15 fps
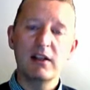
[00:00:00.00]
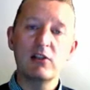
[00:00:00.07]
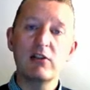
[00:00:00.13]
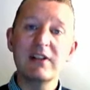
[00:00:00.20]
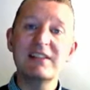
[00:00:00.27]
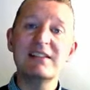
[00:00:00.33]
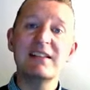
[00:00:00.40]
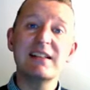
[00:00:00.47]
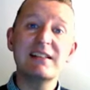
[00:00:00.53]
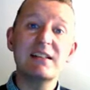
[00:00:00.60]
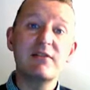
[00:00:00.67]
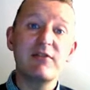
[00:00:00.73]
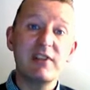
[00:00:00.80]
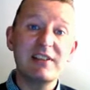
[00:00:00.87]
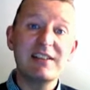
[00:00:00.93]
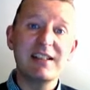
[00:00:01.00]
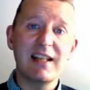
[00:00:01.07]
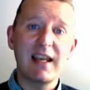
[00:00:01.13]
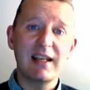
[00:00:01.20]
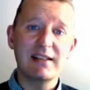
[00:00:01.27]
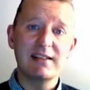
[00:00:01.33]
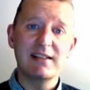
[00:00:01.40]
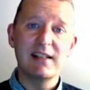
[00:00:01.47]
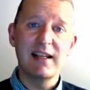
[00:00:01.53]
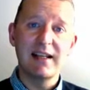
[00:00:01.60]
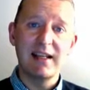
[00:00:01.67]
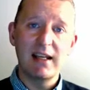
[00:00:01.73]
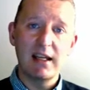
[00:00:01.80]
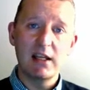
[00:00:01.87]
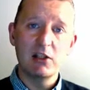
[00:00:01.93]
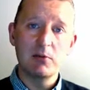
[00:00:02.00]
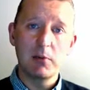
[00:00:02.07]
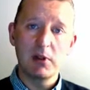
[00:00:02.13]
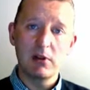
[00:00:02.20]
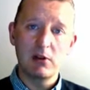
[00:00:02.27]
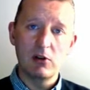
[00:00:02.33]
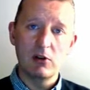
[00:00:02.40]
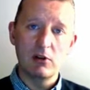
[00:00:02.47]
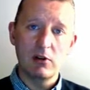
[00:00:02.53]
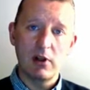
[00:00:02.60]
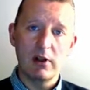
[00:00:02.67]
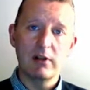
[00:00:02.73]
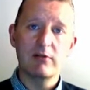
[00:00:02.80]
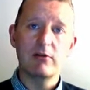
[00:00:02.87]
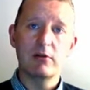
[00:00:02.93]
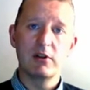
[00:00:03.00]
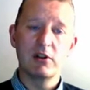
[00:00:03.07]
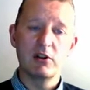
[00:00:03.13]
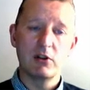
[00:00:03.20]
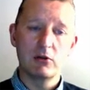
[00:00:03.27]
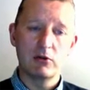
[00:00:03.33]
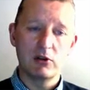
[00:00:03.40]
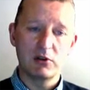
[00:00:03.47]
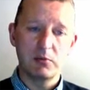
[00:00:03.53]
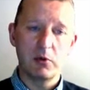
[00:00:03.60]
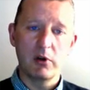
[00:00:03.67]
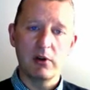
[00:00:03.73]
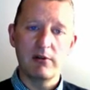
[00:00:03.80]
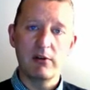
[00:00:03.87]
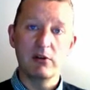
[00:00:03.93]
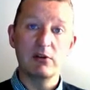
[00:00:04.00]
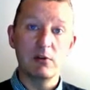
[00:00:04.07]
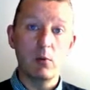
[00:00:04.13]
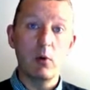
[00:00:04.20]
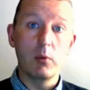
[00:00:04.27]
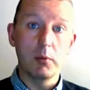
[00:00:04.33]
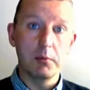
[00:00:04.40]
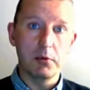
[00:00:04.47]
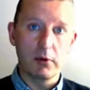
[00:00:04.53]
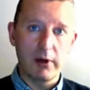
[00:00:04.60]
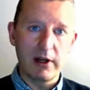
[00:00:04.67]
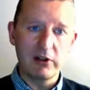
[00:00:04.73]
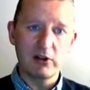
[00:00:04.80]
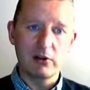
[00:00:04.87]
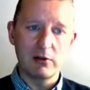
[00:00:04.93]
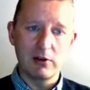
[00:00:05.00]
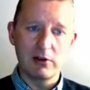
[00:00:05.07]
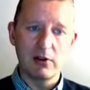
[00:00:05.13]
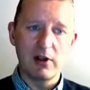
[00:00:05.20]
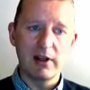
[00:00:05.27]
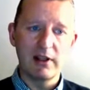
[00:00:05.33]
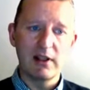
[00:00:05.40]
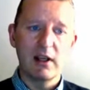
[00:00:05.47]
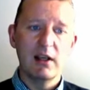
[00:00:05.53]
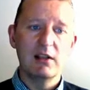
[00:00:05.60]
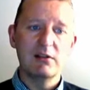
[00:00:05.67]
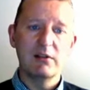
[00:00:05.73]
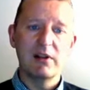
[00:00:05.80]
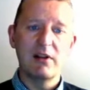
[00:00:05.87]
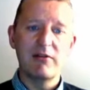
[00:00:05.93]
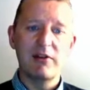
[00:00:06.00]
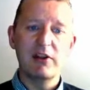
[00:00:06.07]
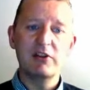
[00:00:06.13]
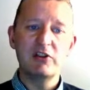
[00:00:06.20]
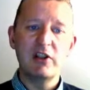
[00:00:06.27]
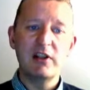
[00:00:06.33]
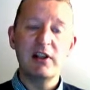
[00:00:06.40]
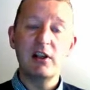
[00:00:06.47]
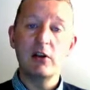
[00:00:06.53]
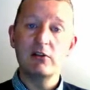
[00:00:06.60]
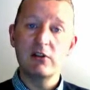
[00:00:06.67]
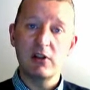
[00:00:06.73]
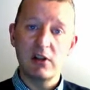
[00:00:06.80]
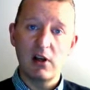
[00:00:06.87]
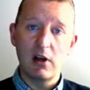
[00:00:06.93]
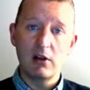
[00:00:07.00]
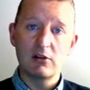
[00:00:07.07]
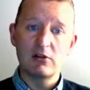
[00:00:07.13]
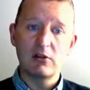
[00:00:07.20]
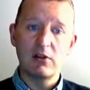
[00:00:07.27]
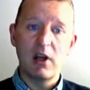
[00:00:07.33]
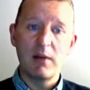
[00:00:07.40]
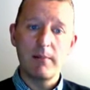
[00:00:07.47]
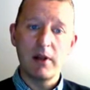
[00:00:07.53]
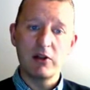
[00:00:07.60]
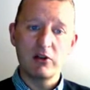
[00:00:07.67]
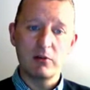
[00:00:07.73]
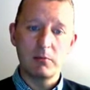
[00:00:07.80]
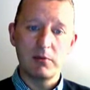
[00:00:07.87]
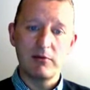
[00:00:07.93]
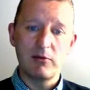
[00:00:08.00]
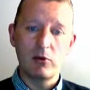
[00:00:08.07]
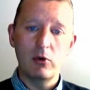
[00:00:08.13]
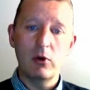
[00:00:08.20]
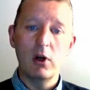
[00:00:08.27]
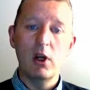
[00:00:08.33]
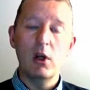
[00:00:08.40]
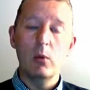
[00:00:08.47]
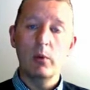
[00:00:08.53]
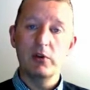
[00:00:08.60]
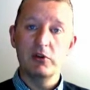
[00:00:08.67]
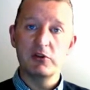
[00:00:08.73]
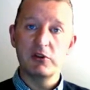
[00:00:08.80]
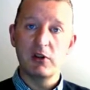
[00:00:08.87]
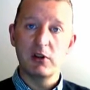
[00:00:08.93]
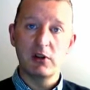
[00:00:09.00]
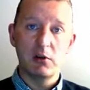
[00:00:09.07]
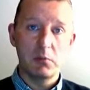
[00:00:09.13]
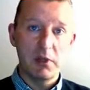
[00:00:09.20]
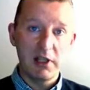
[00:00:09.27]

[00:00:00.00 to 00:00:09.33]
an increasingly sophisticated engagement look like from the children's point of view. So what would progression look like? So in the first year they go to the castle that I mentioned before, which is a